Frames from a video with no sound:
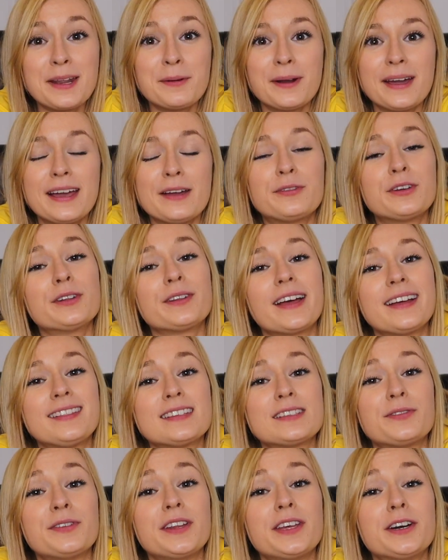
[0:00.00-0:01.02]
Anyway, if you like
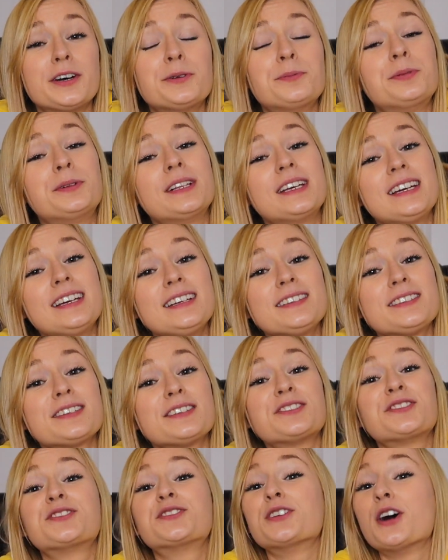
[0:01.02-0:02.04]
this video, please
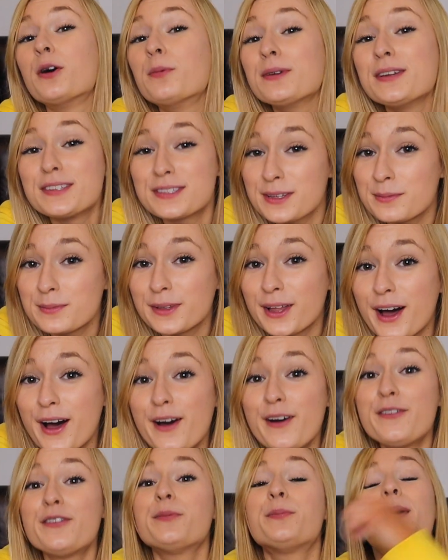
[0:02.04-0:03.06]
show me some
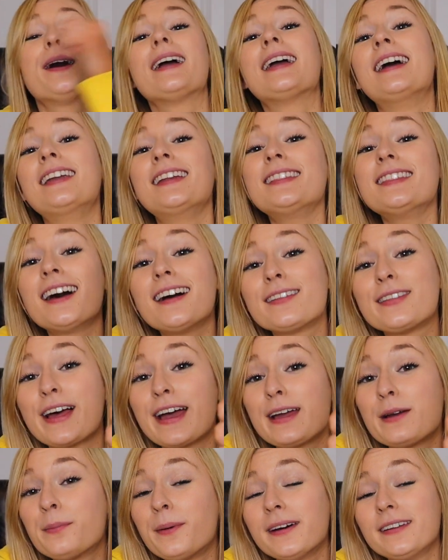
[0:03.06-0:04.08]
love by hitting that
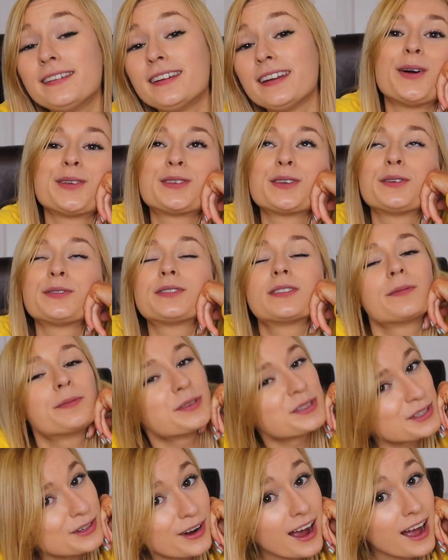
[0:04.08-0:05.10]
like button. Also
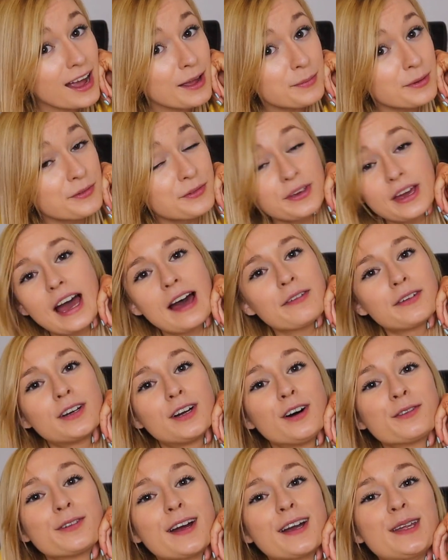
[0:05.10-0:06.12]
subscribe if you haven't
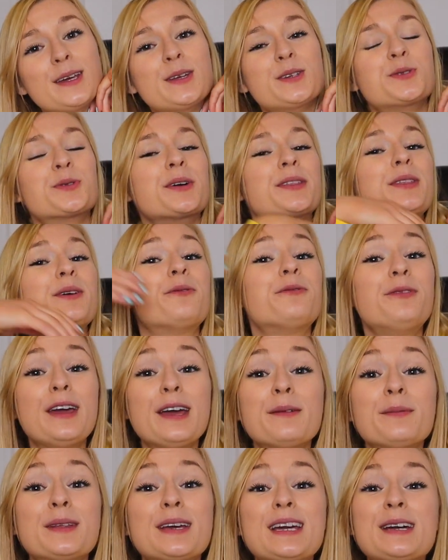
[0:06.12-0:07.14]
already. Join the
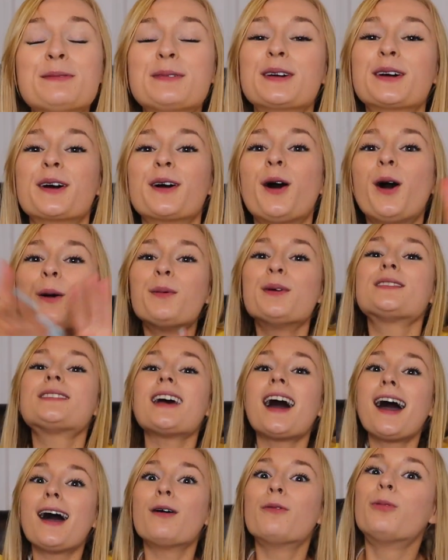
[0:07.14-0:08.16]
family. We are almost
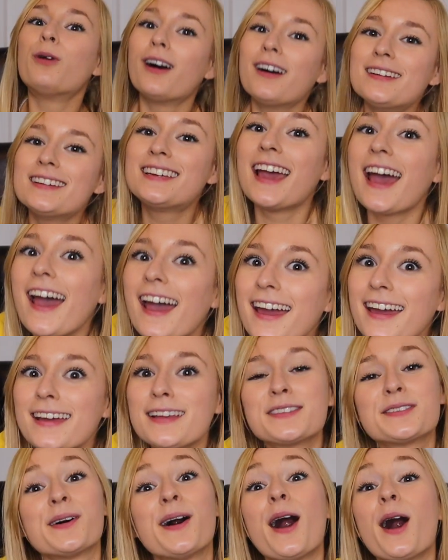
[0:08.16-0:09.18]
at
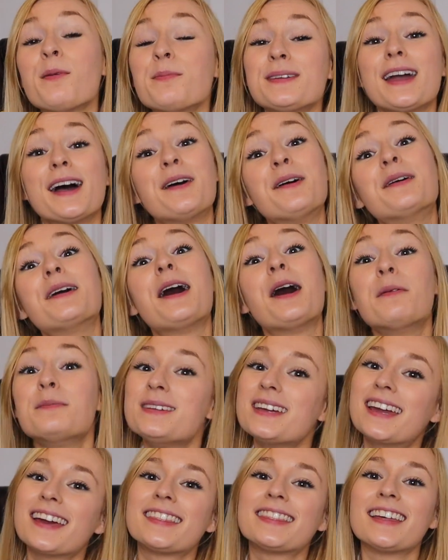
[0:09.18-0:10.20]
1K, so help me out. Help
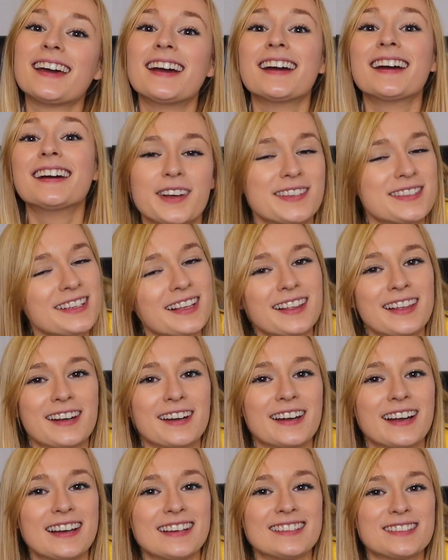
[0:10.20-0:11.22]
me get there. I'll see you
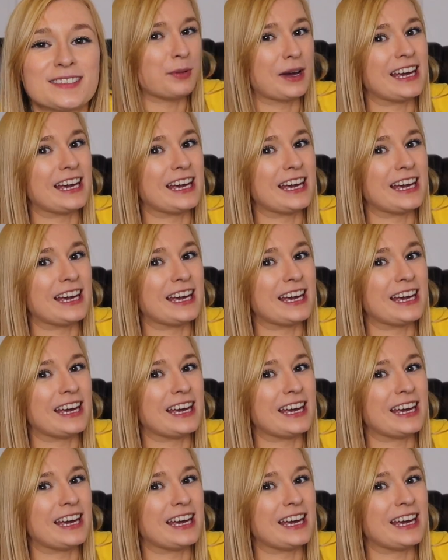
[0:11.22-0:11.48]
later, guys.